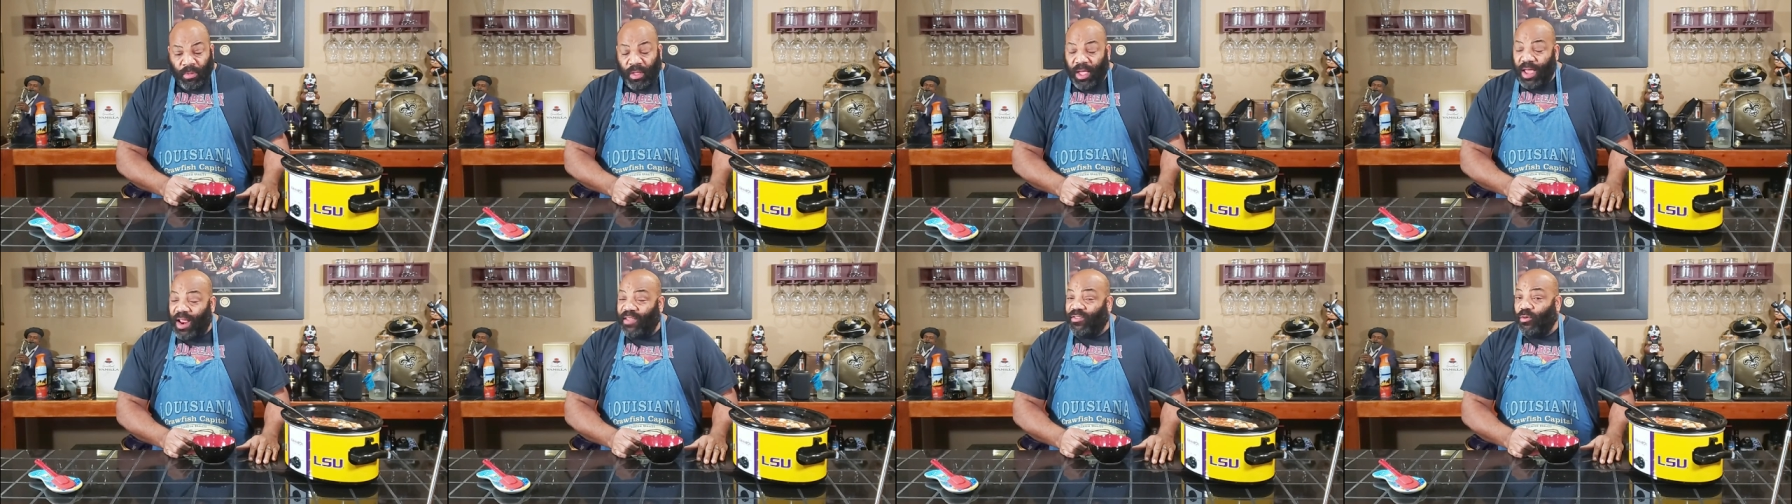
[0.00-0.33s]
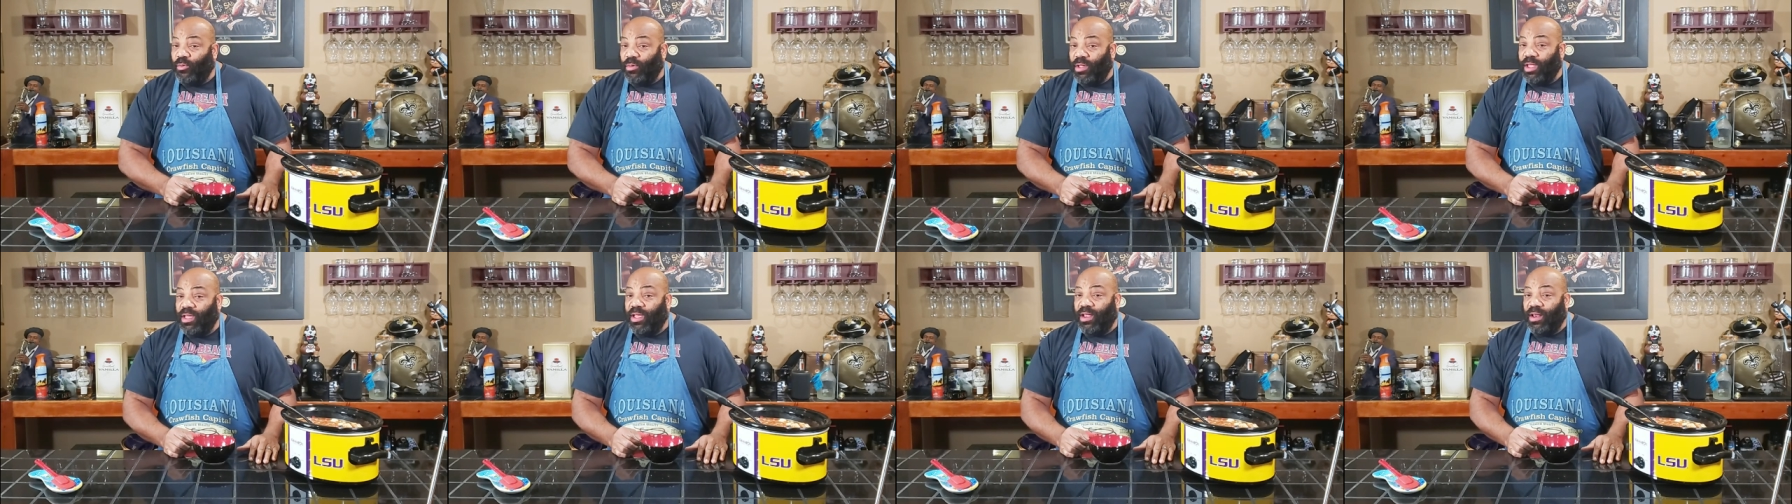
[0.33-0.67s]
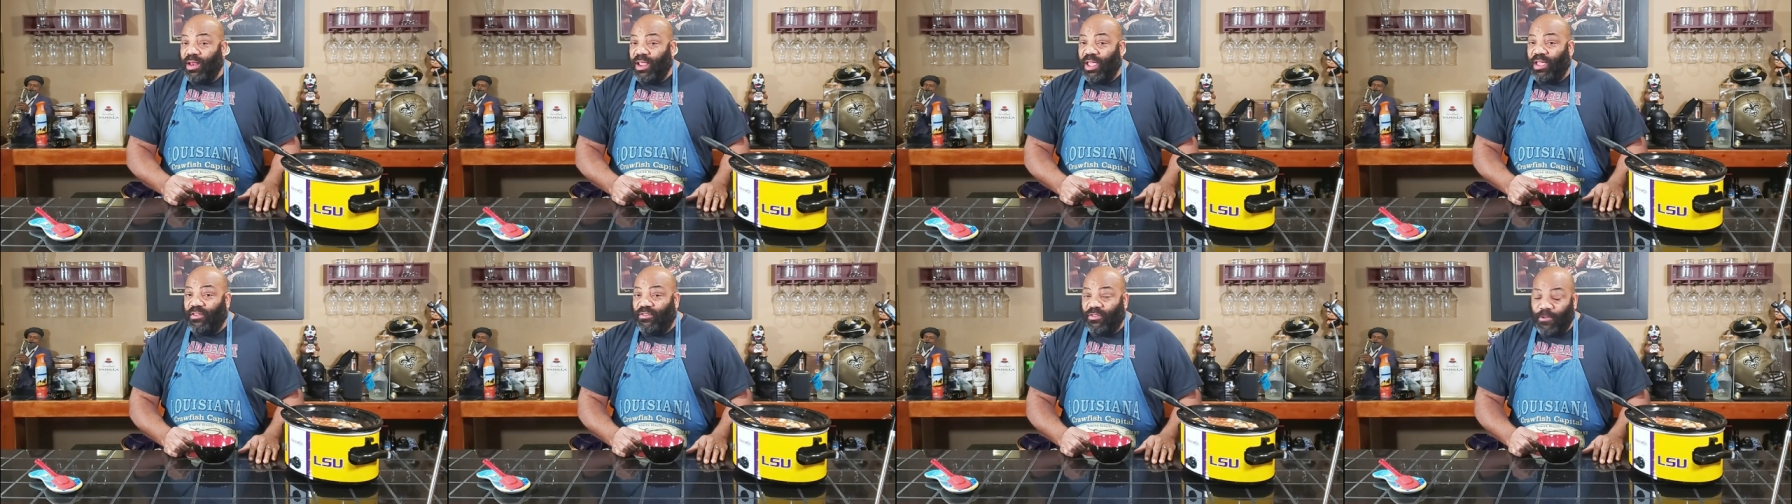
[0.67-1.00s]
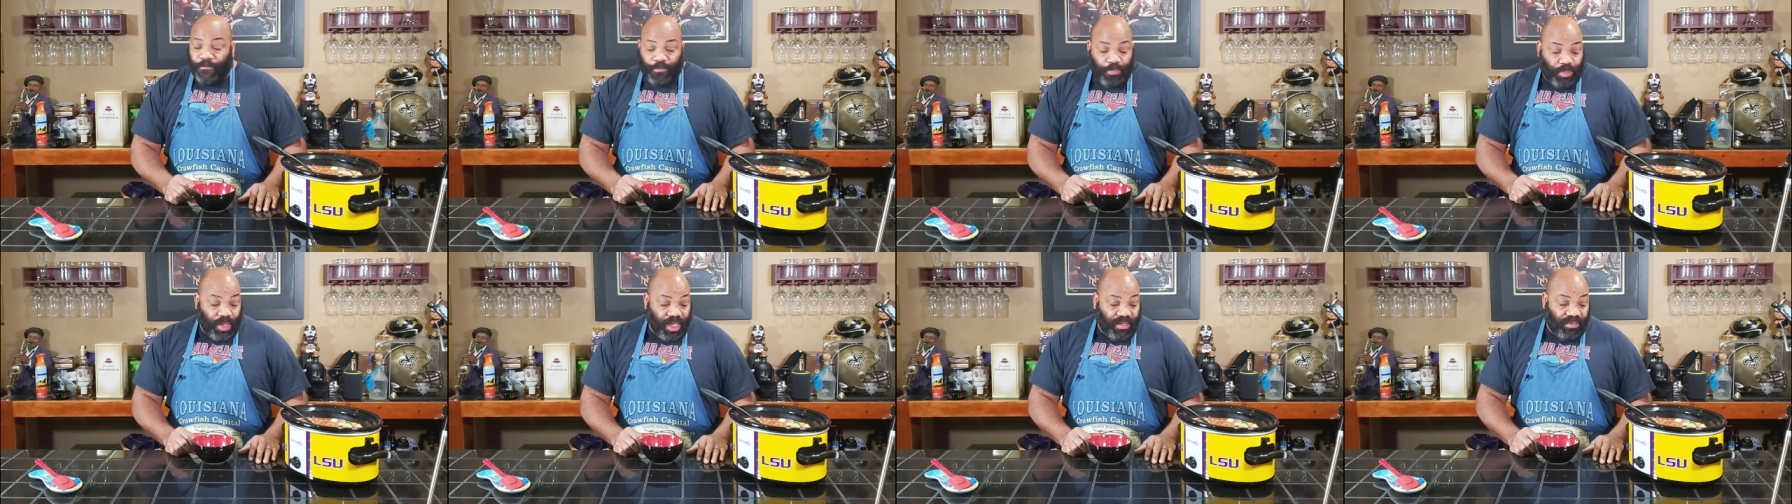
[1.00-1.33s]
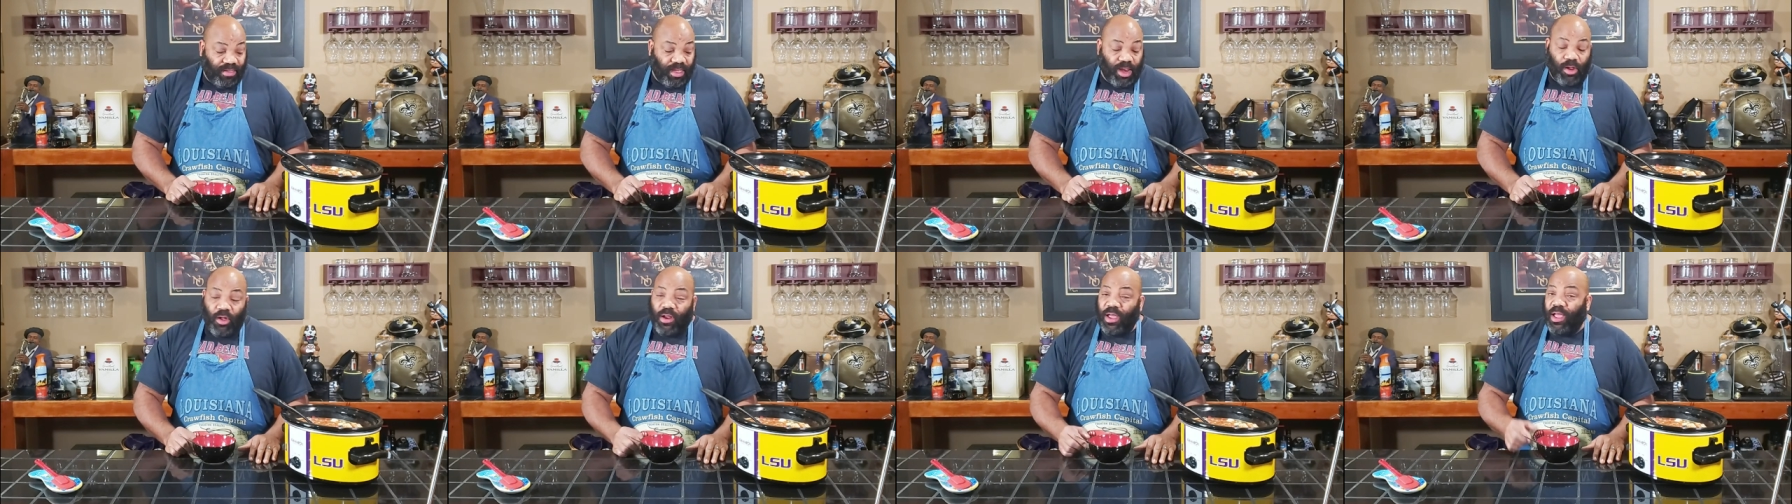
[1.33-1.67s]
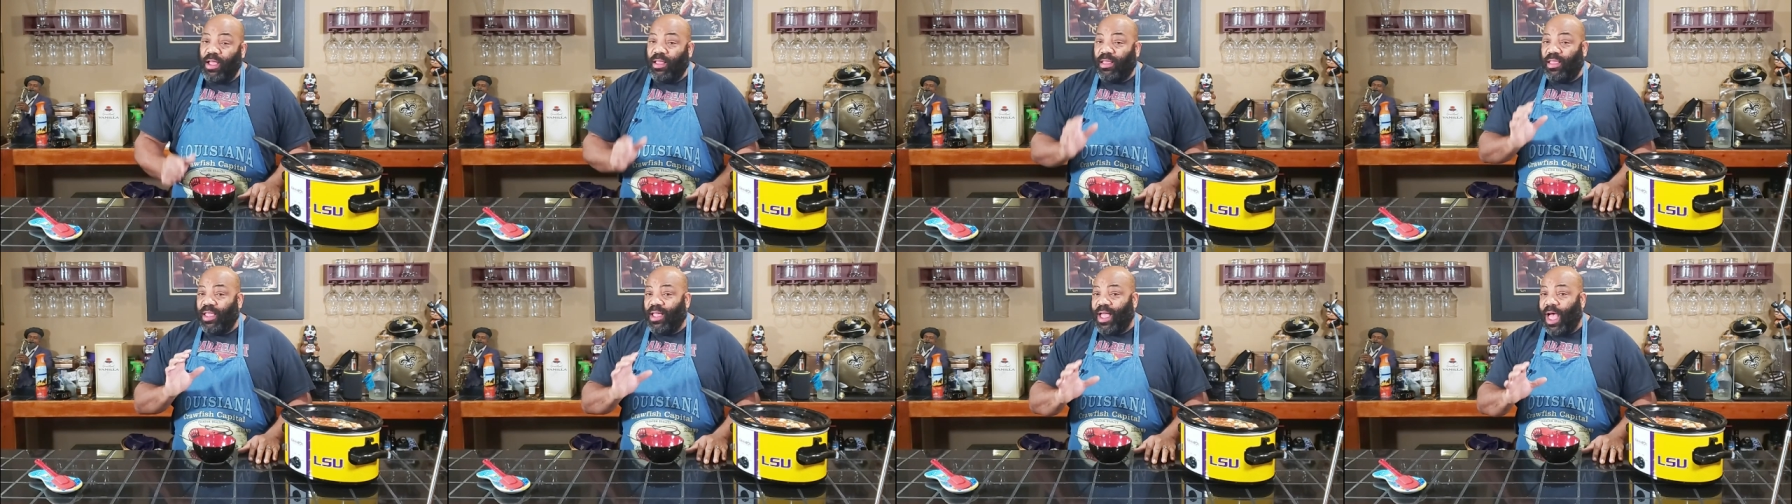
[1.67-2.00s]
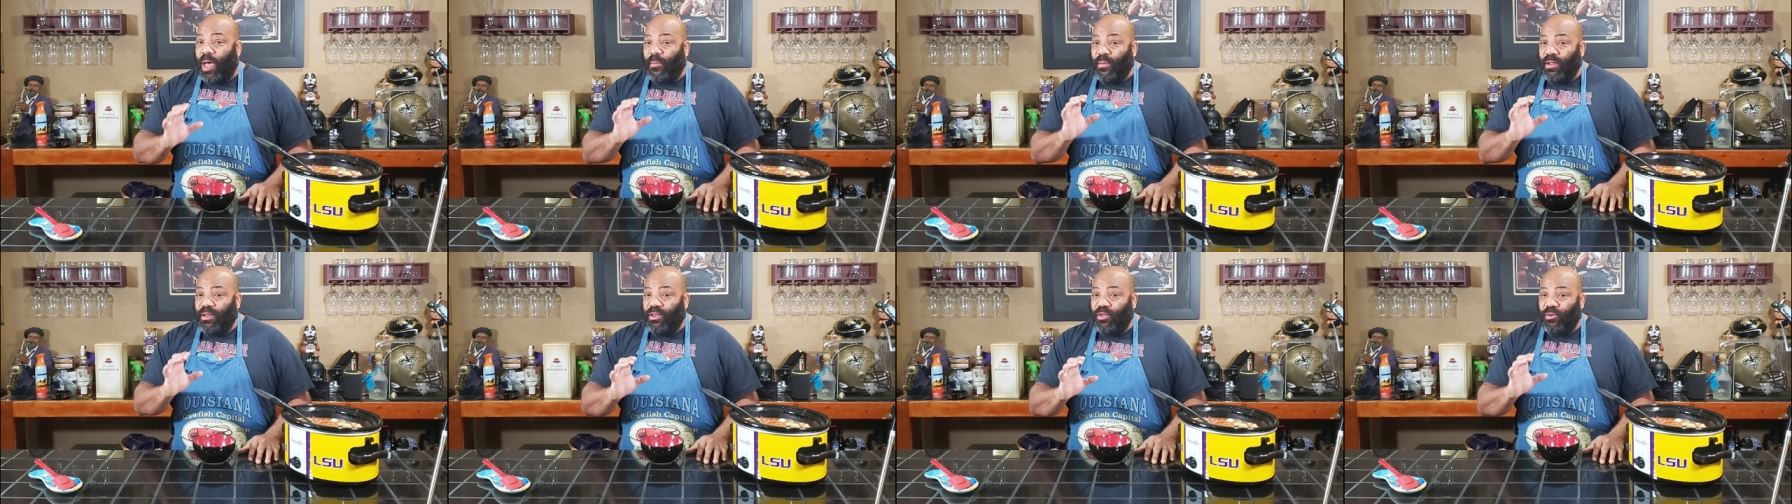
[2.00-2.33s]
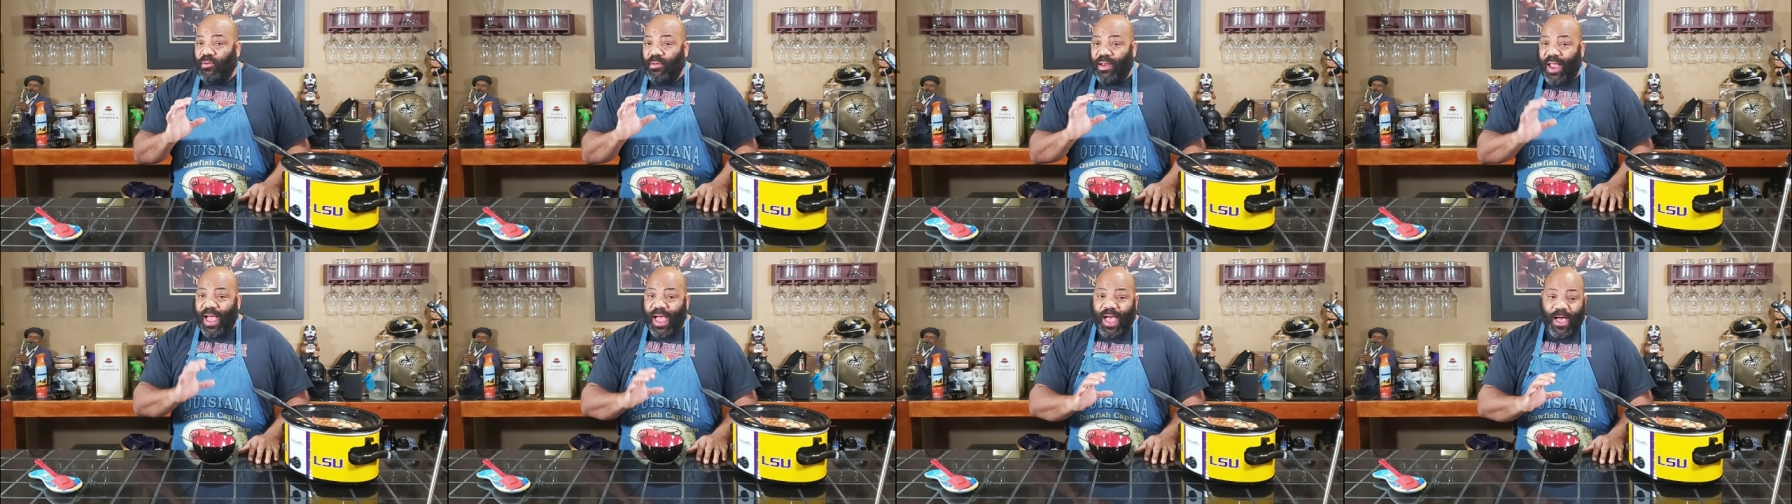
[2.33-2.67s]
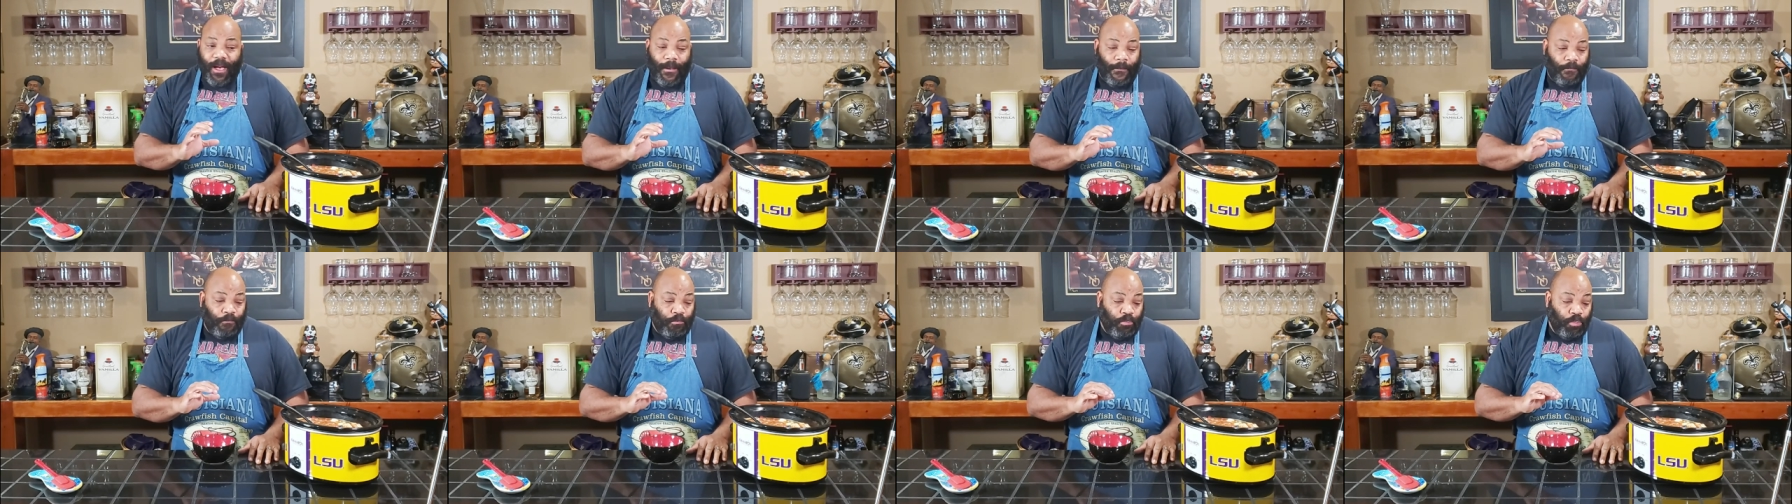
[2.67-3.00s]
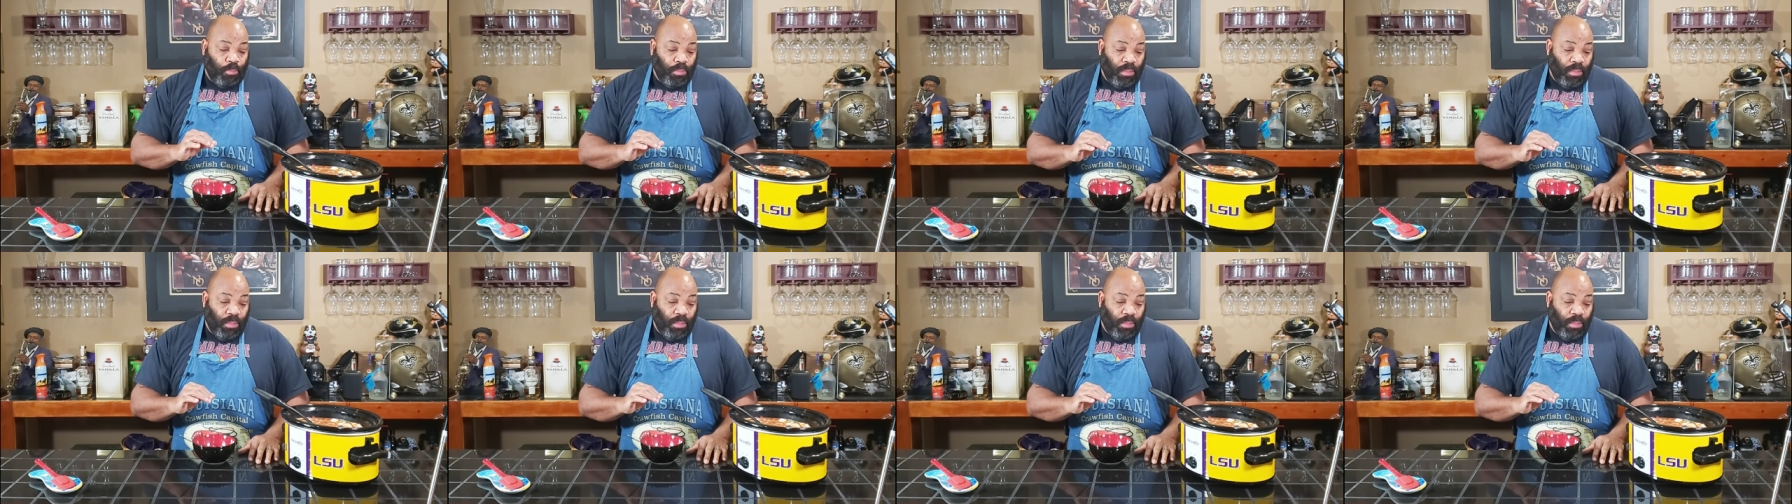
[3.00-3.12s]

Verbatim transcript: Yeah, that's a really good dish. Like I said, the only thing I would do now